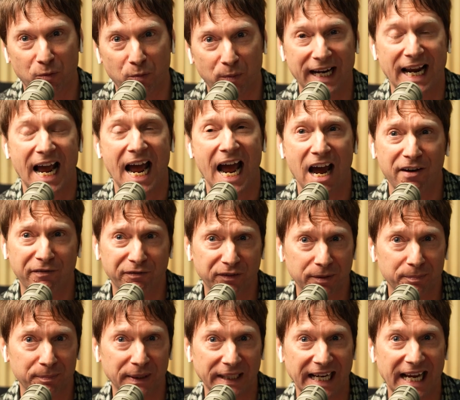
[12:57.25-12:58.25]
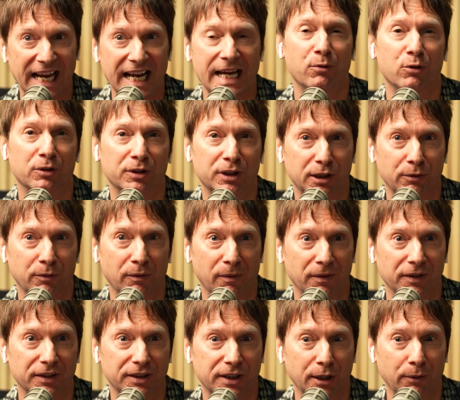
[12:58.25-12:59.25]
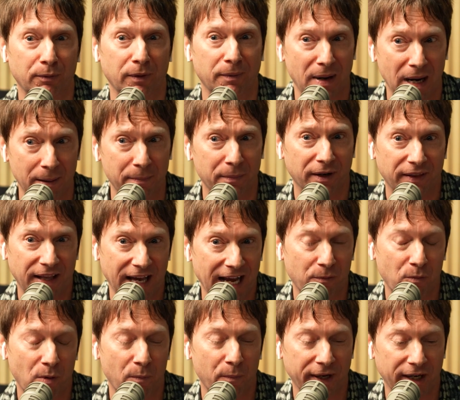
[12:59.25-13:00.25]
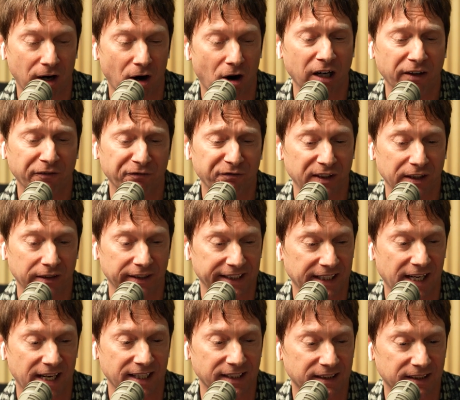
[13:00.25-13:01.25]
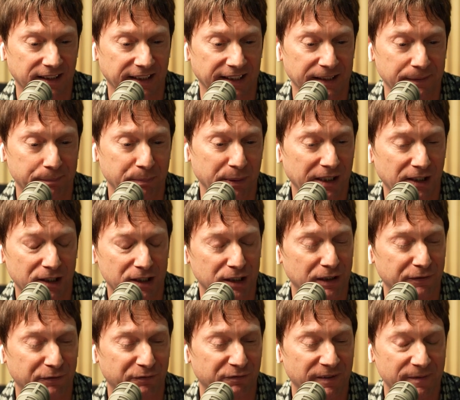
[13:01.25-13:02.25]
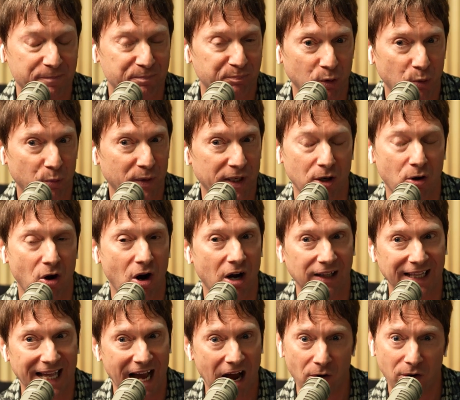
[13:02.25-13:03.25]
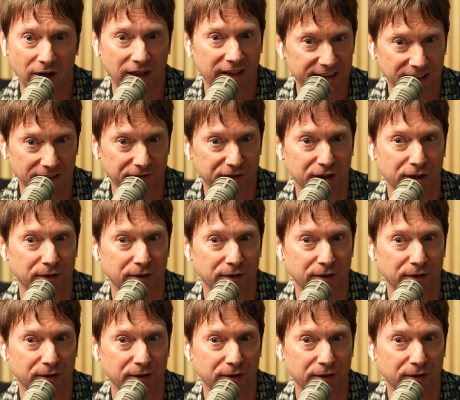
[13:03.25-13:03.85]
We have to be able to to remember that when we are feeling isolated because of we don't allow ourselves